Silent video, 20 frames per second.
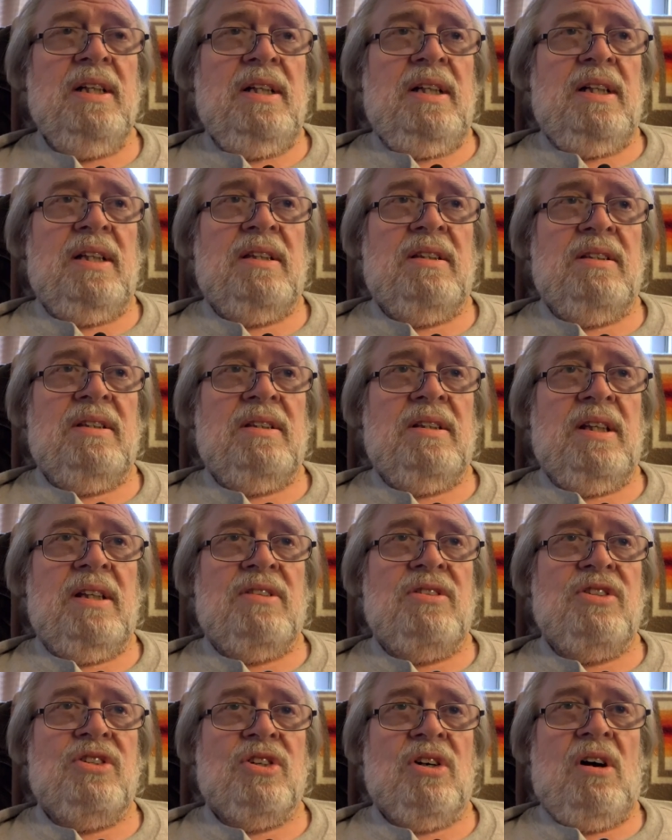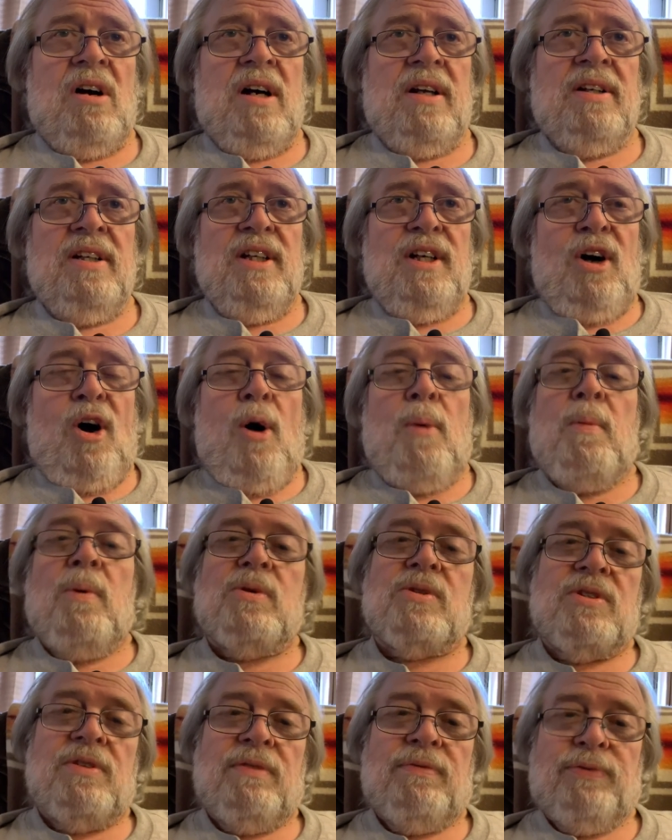in John
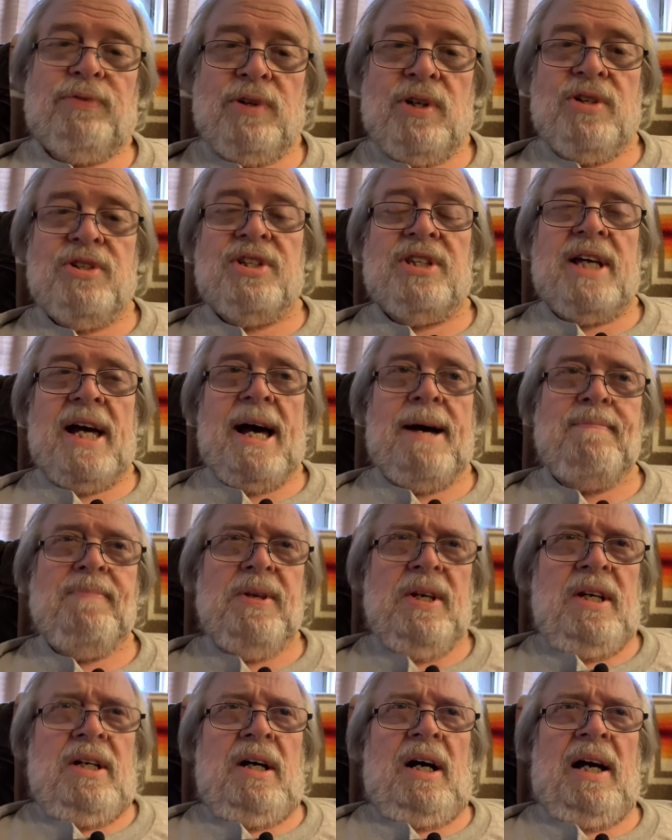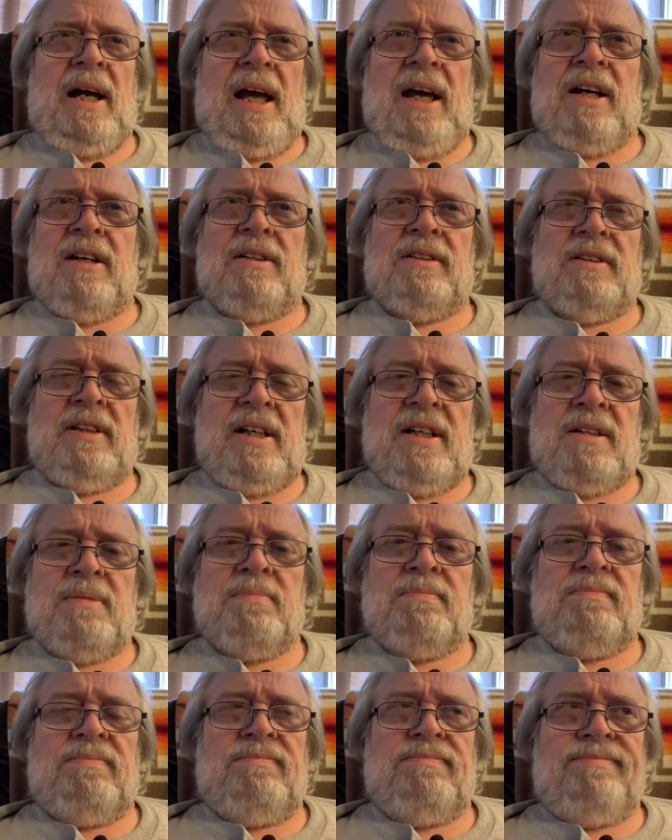almost infers that at
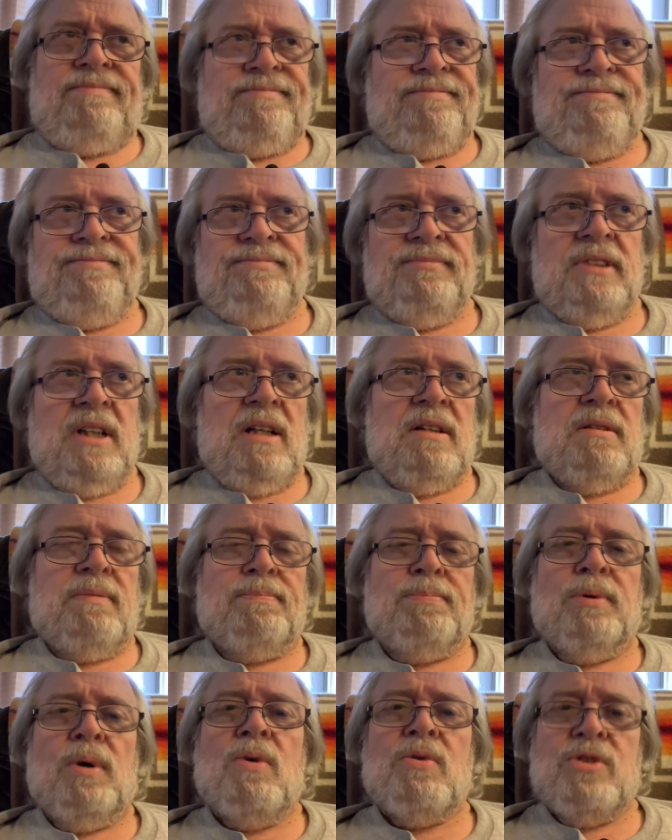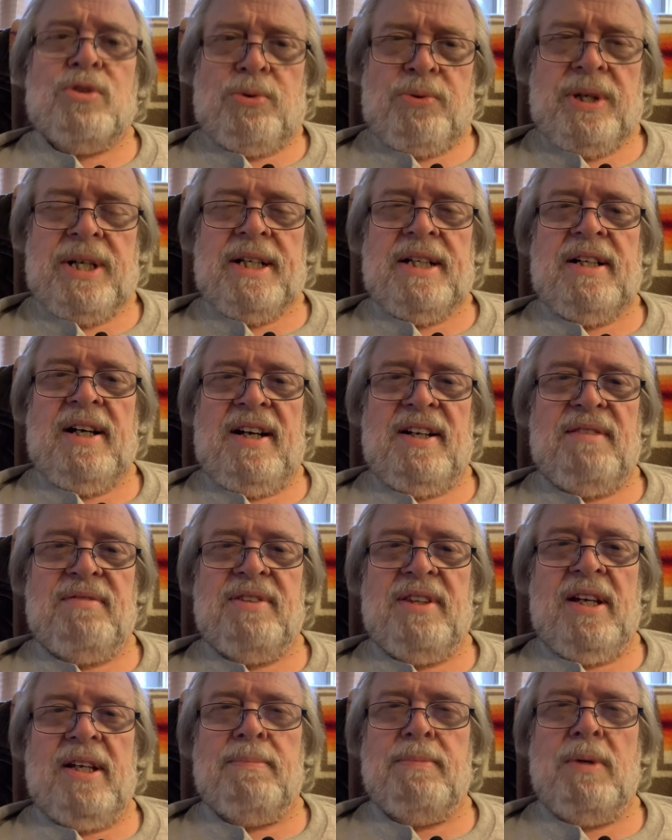a brooch reading kind of
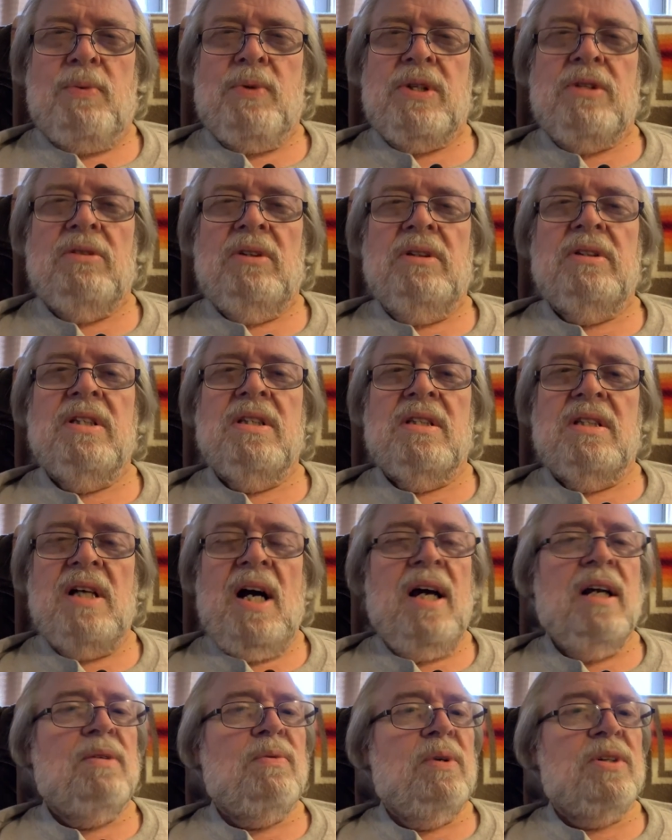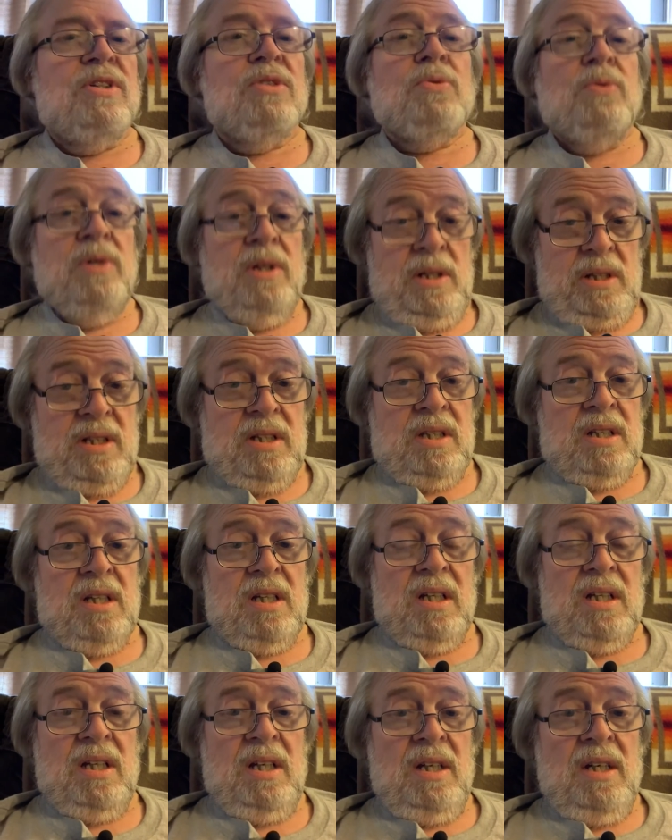thing. But when you look inside it, what you really see